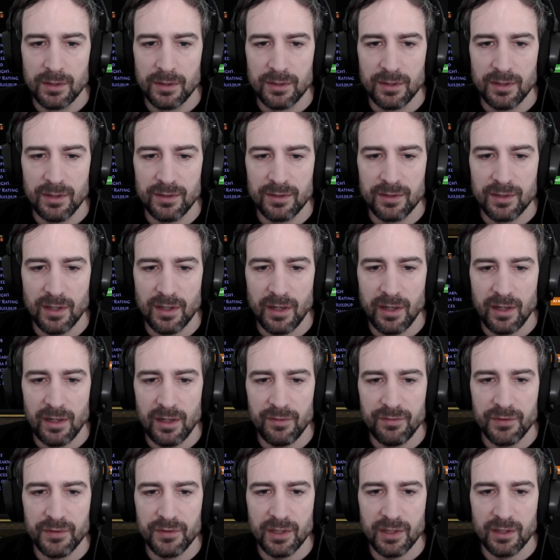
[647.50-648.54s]
These
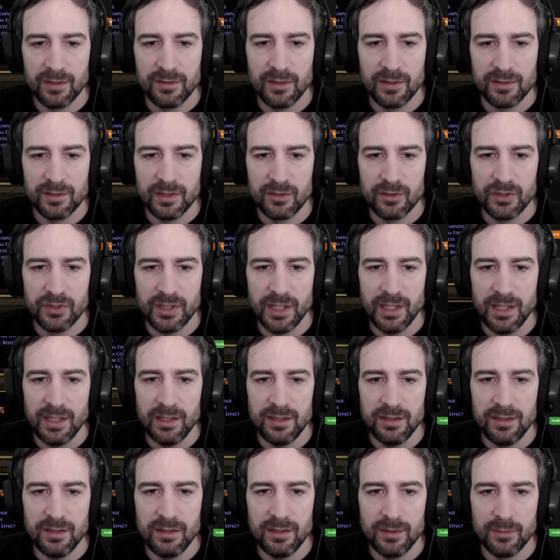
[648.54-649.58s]
have
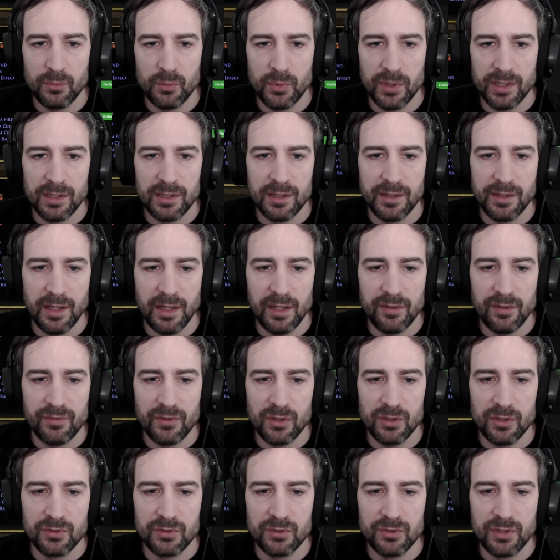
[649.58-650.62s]
680, while they have
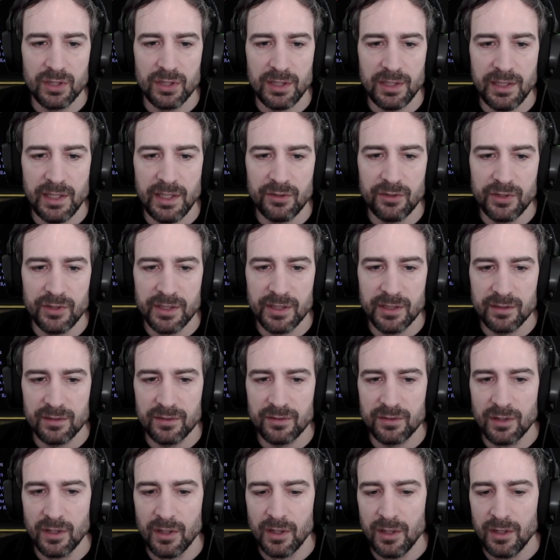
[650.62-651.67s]
also
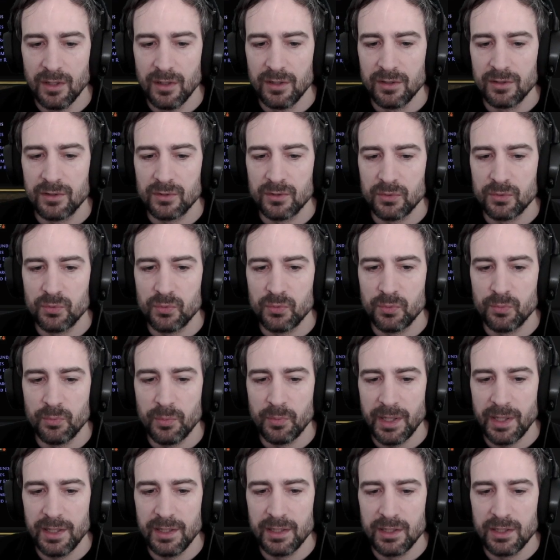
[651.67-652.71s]
Delirious. So
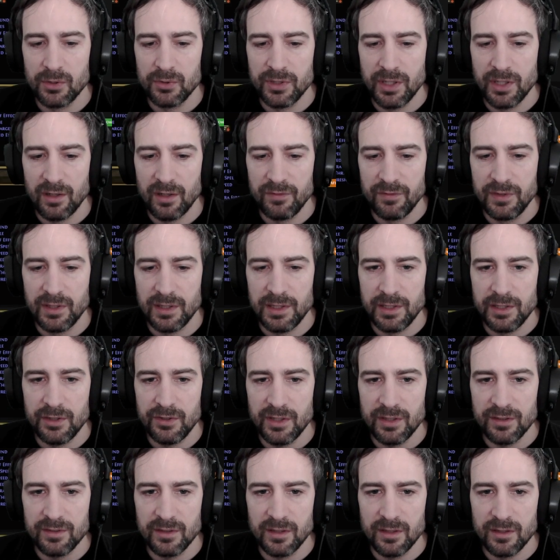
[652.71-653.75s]
mine don't have
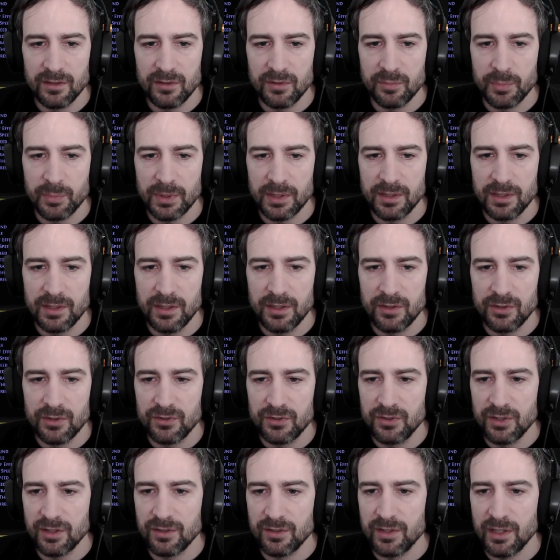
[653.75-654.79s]
Deliriousness, but here
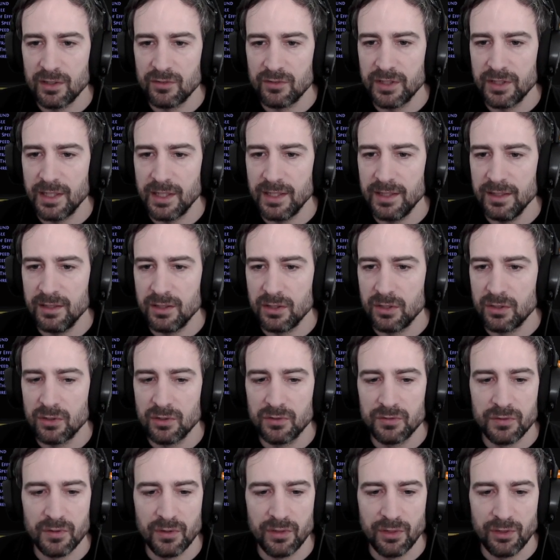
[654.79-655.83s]
680
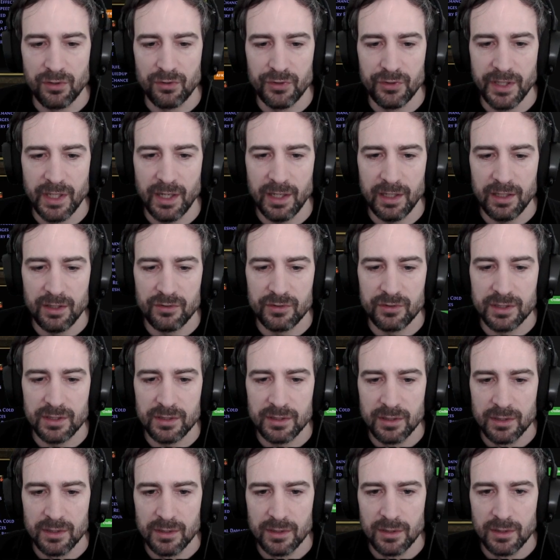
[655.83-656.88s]
goes for 300.
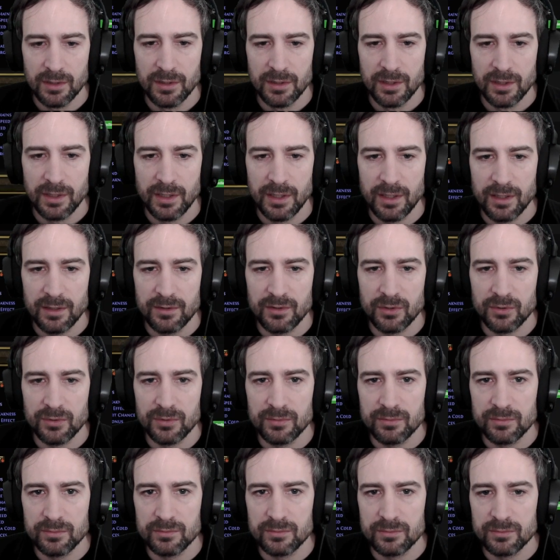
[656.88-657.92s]
Yeah,
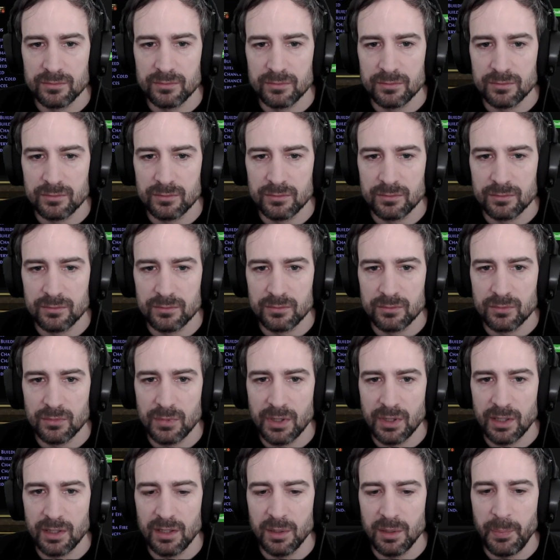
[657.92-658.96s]
so
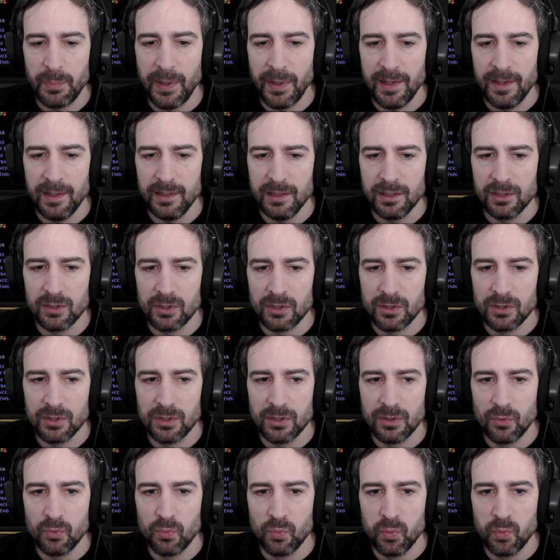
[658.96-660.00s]
depending on
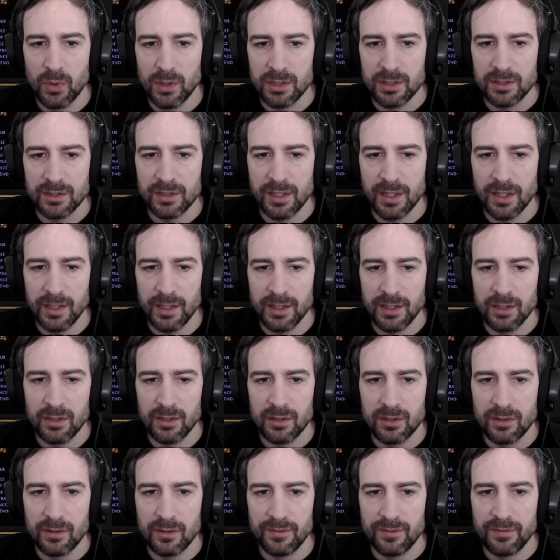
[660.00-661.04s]
what kind
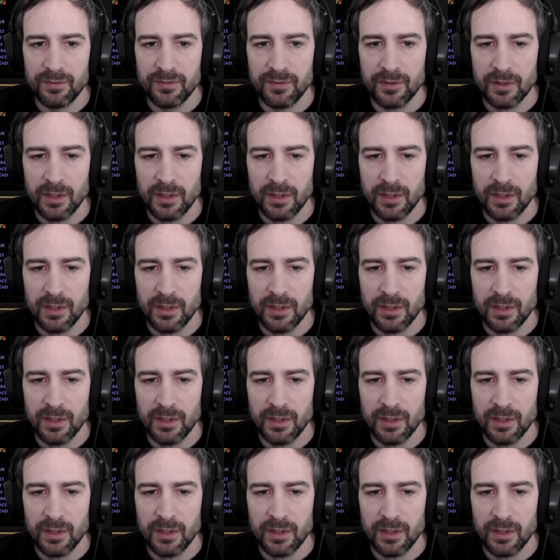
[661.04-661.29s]
of